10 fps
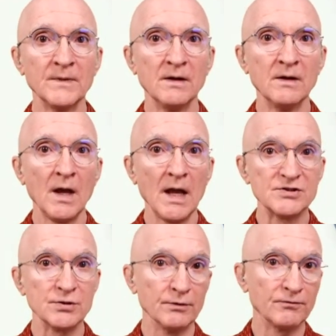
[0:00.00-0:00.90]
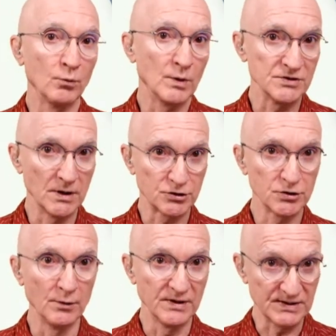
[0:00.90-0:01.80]
And so therefore, what's not
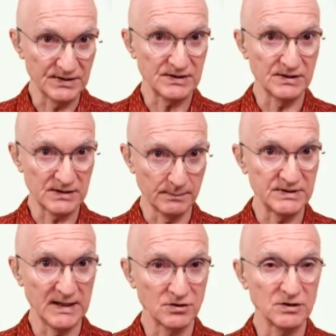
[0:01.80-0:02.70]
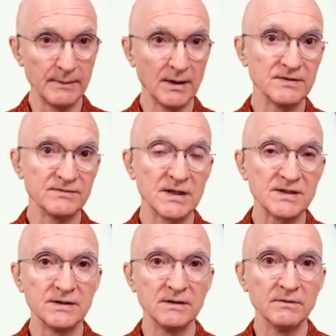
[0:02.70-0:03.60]
shown is this a substantial amount of
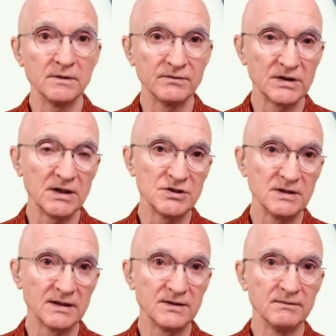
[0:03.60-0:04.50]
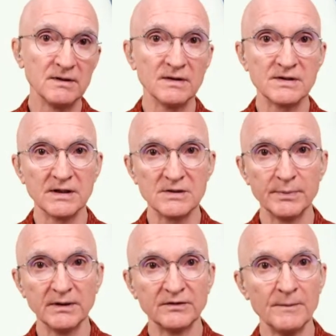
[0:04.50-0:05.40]
testing and verification activity that takes
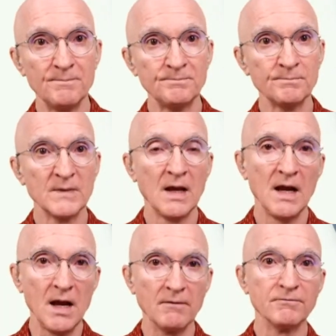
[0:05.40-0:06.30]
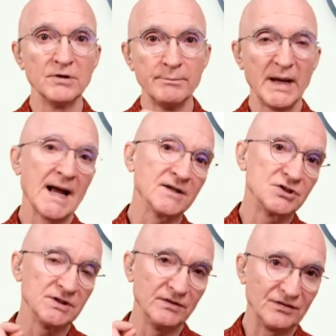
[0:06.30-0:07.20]
place. Every batch
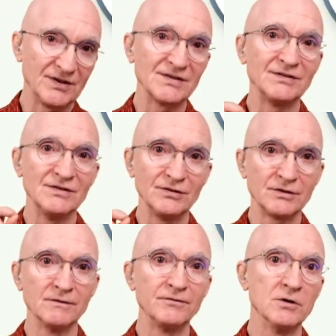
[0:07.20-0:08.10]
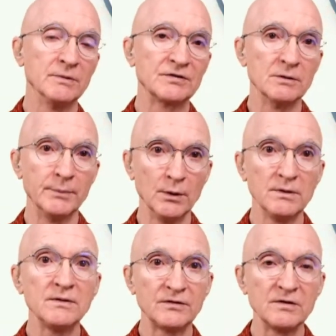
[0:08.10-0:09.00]
is tested to confirm its
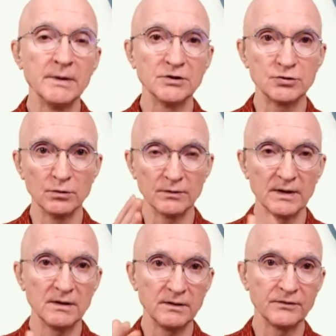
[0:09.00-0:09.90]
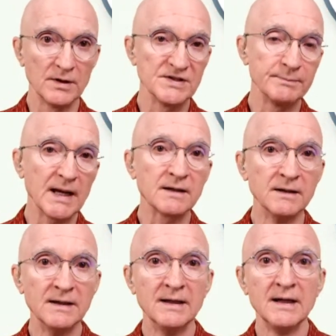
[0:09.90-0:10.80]
components to make sure that it is on spec
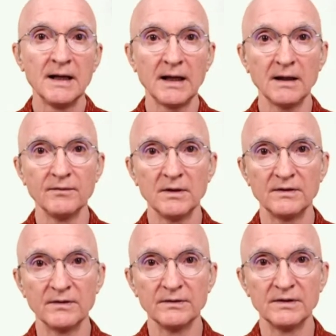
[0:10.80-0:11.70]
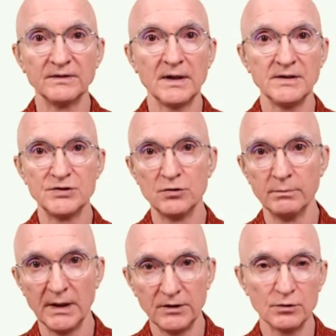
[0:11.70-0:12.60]
and that it doesn't contain too
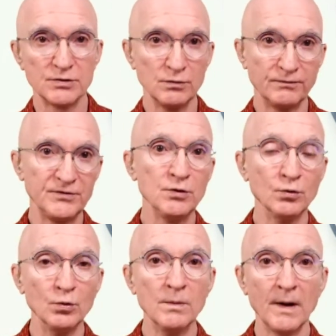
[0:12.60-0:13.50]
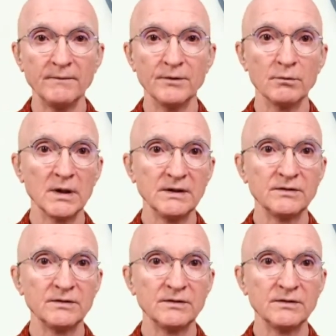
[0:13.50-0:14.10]
many or too few of the right